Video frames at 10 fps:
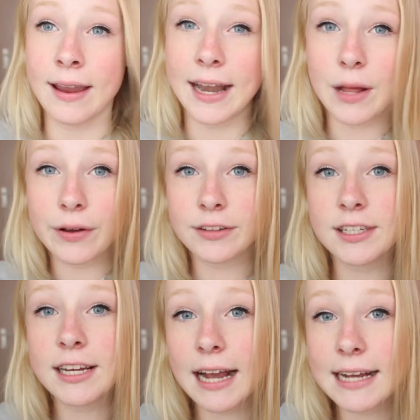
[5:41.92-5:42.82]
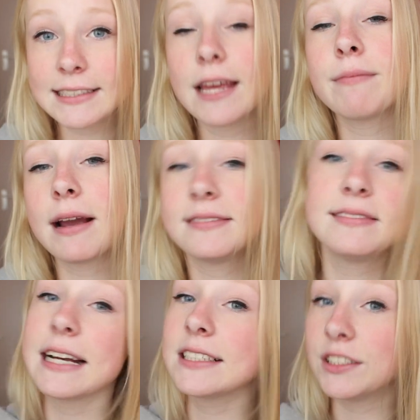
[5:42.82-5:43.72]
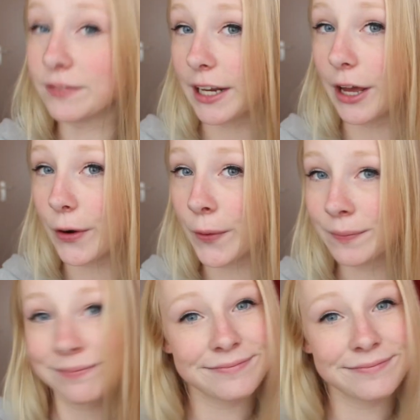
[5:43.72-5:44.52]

And I'll see you guys in my next video.